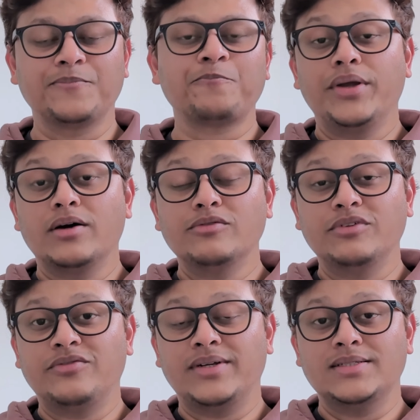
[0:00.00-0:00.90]
Going out
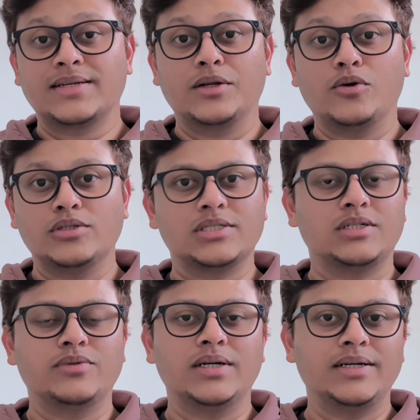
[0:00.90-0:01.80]
with friends can cost
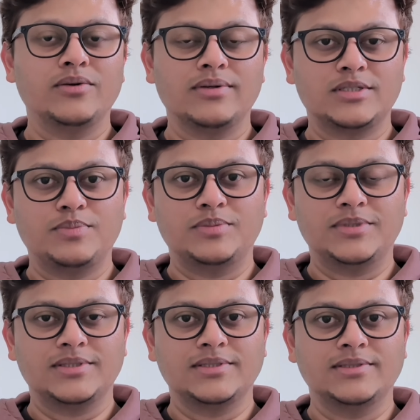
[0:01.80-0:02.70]
around $100 per
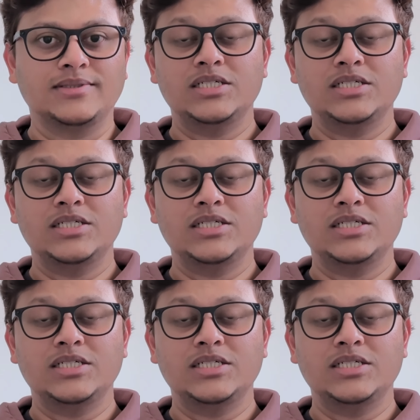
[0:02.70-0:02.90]
person.